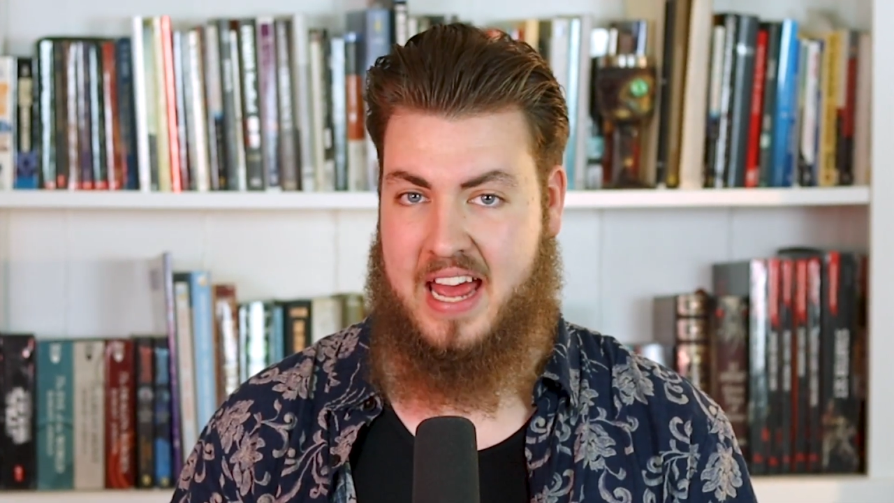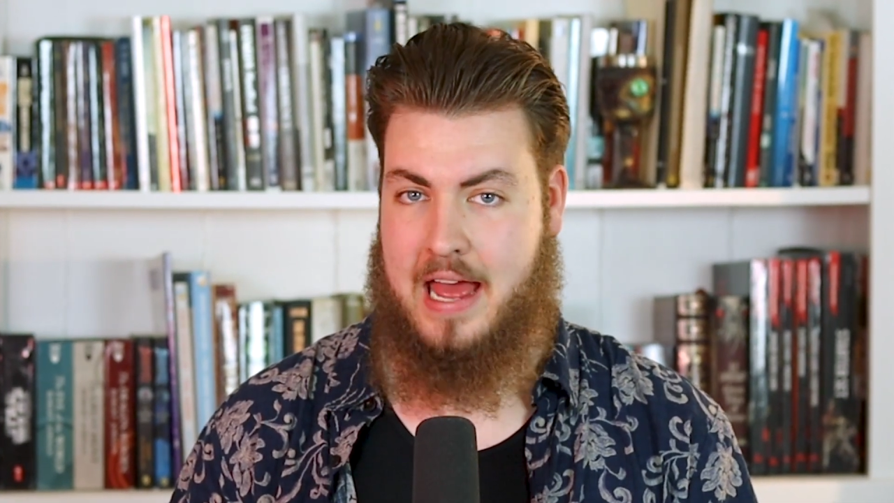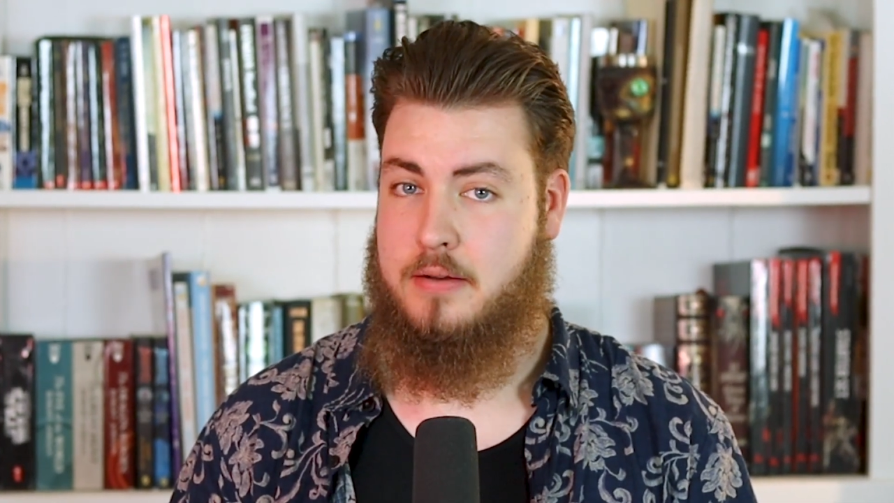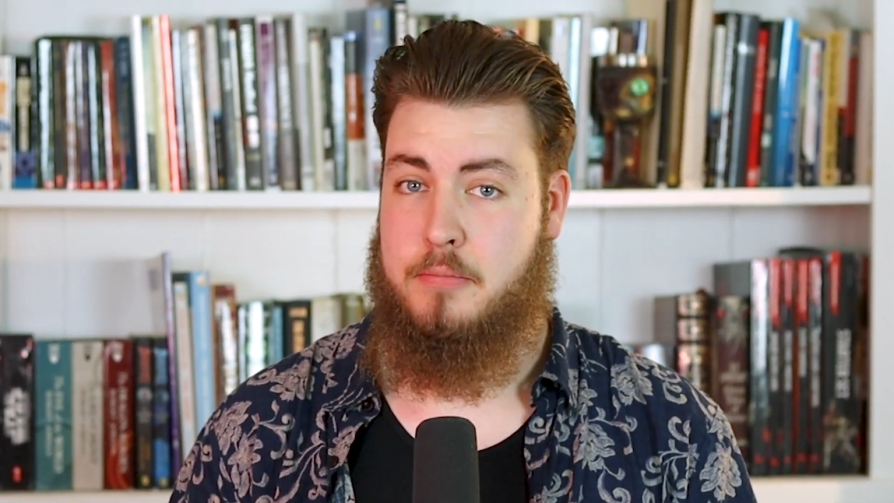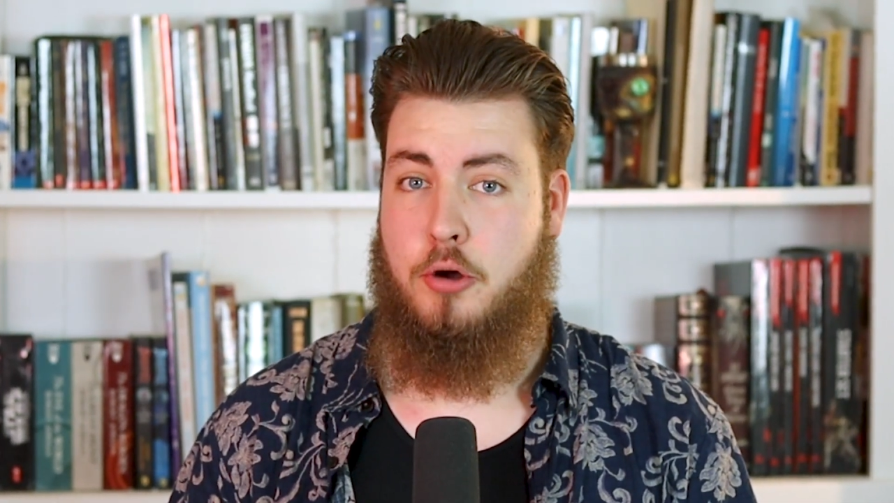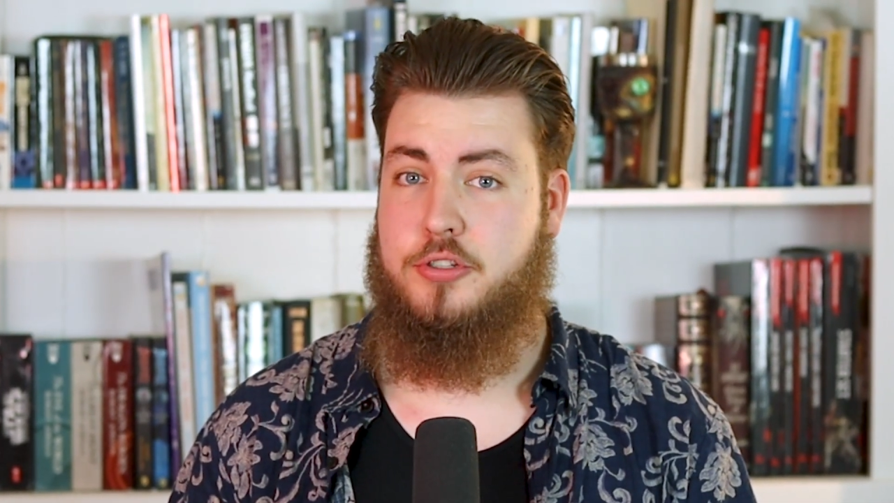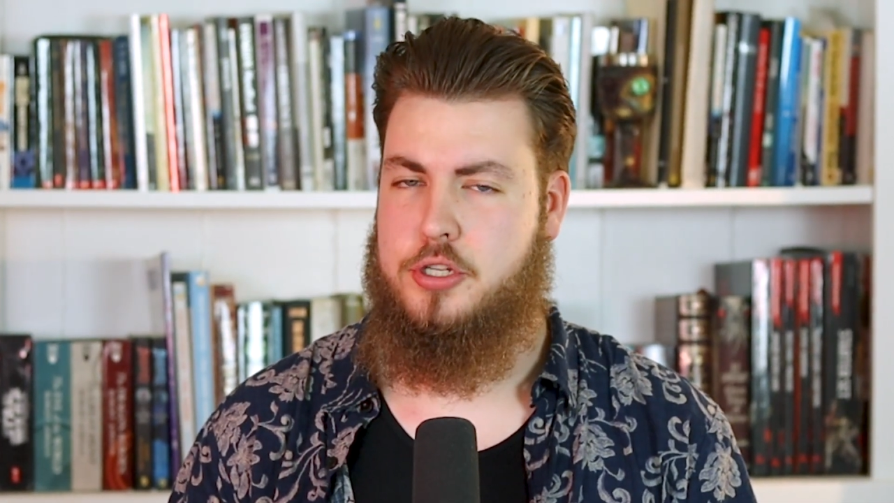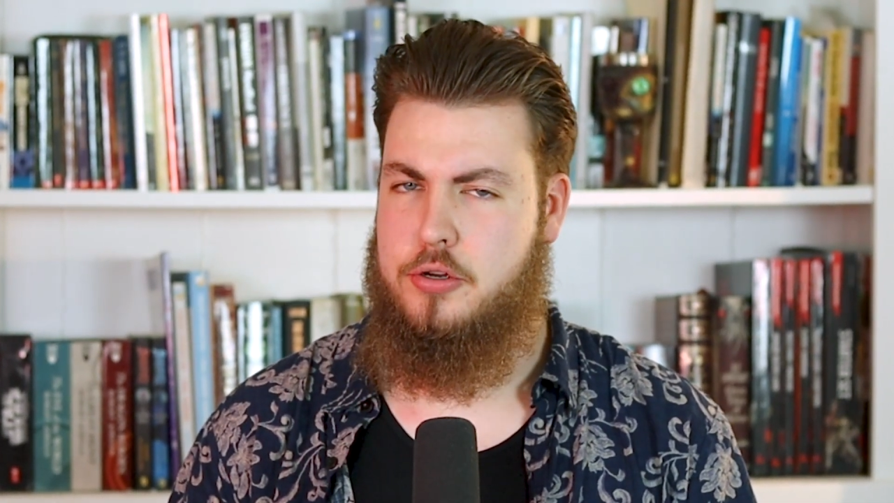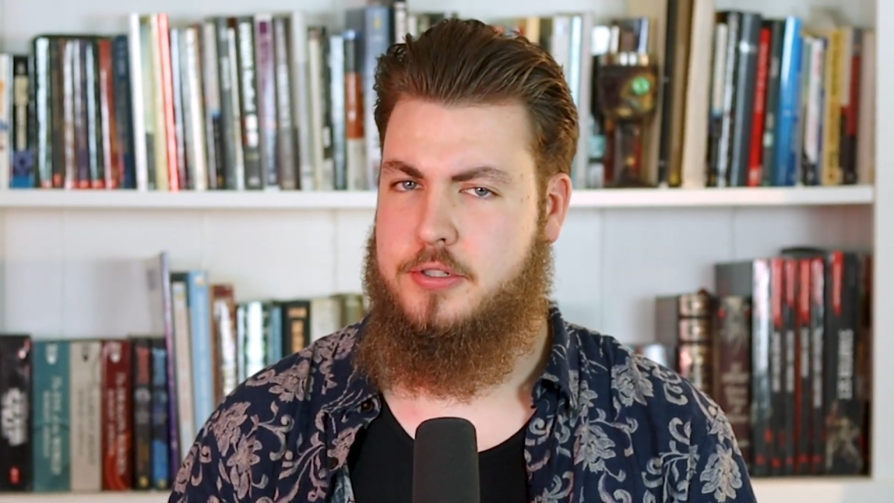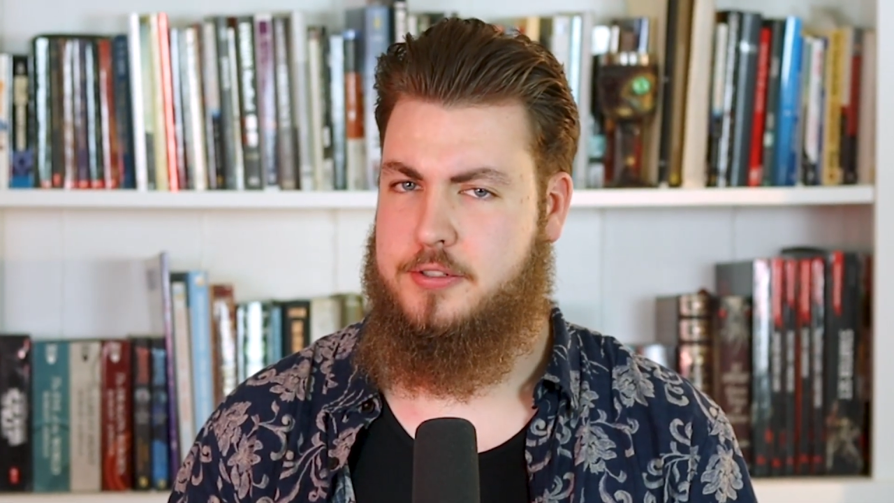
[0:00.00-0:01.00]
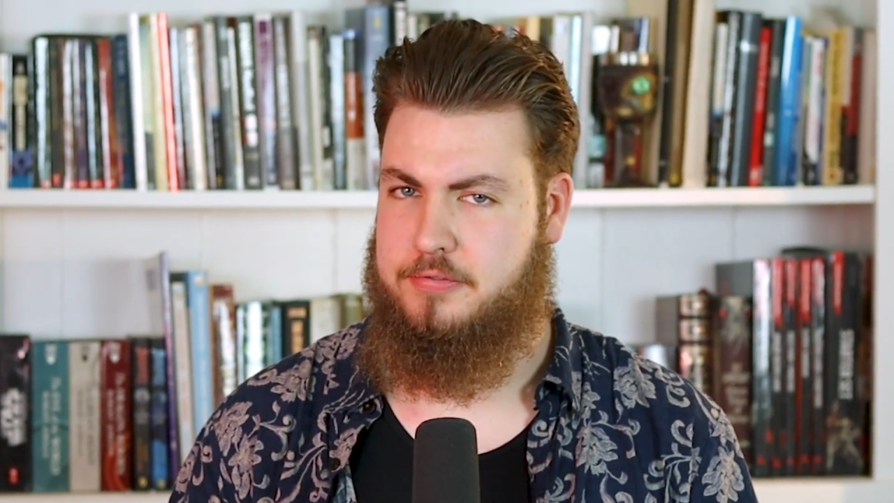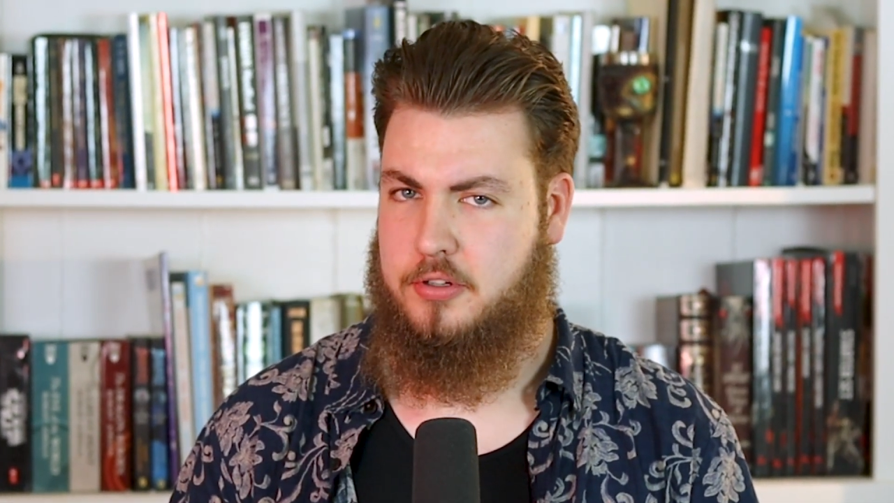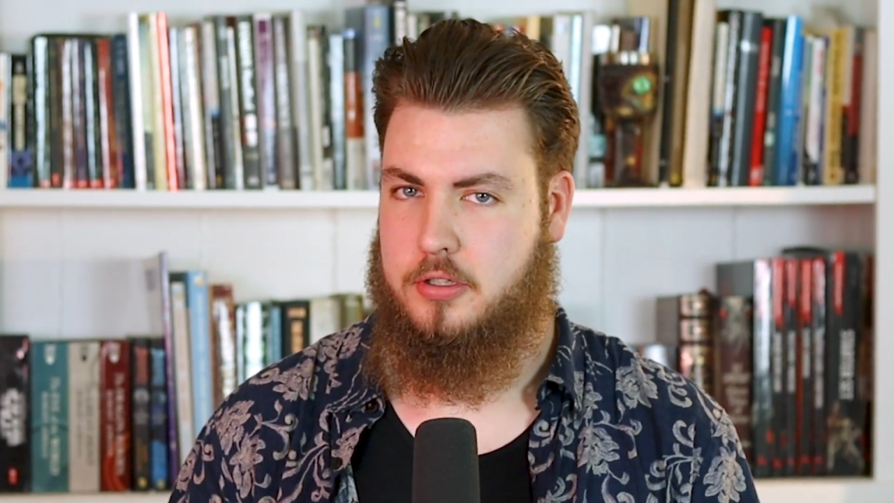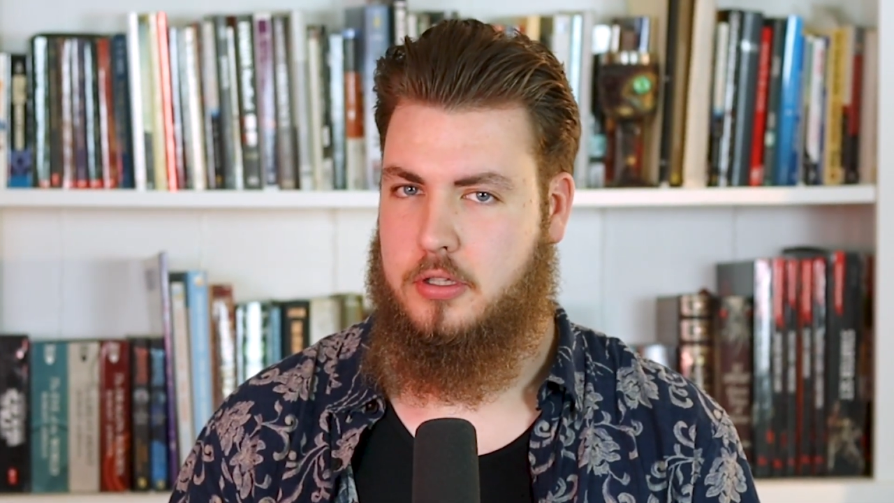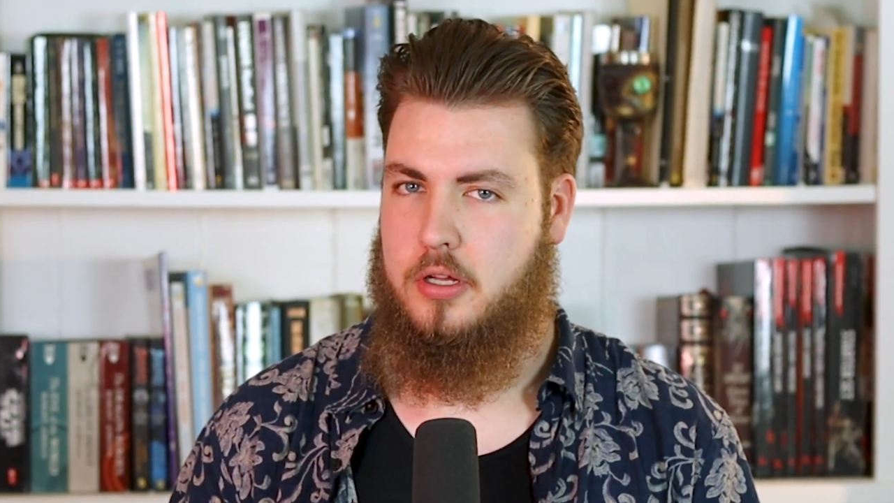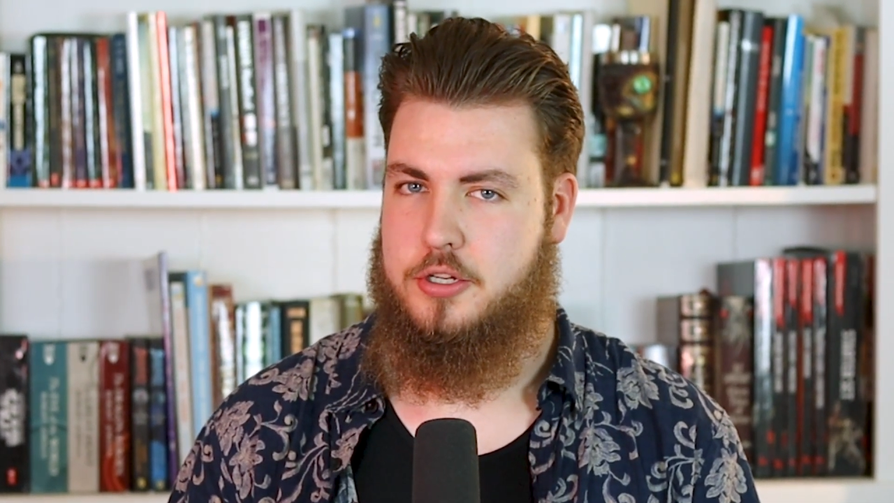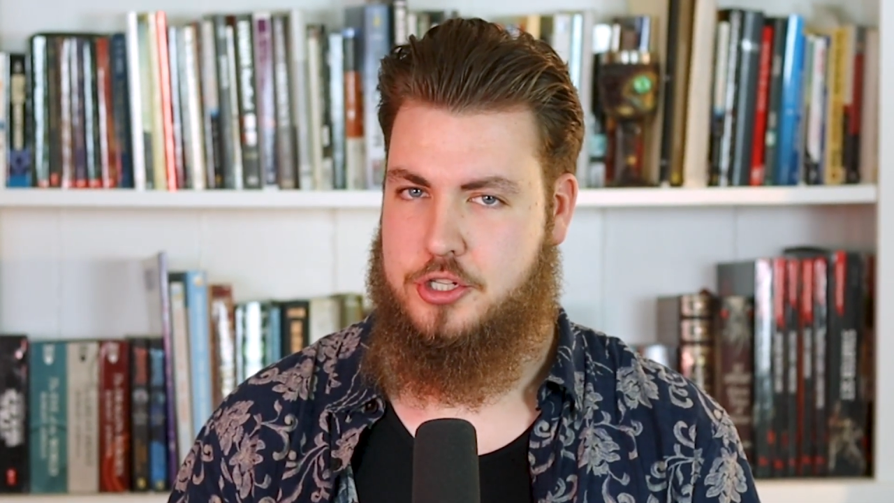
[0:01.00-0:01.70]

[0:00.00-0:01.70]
and most useful